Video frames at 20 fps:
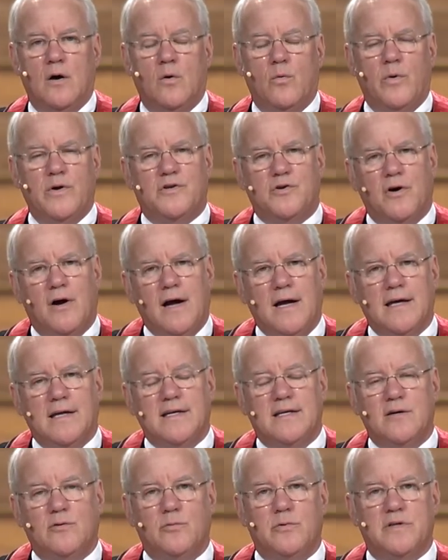We try and
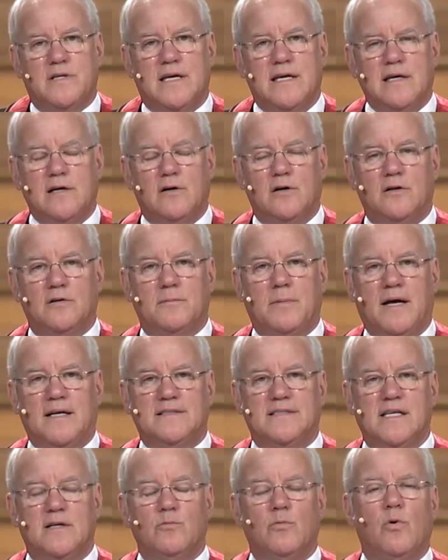deal with guilt by
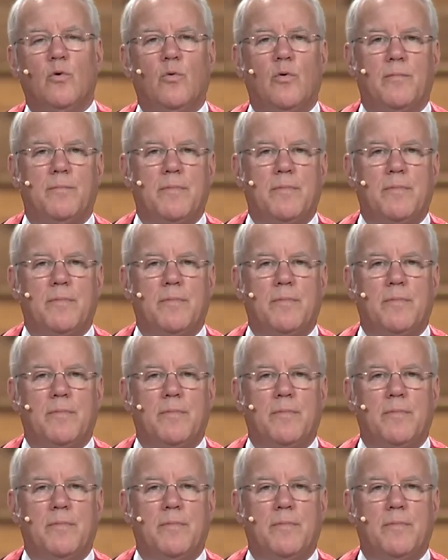saying, well, we're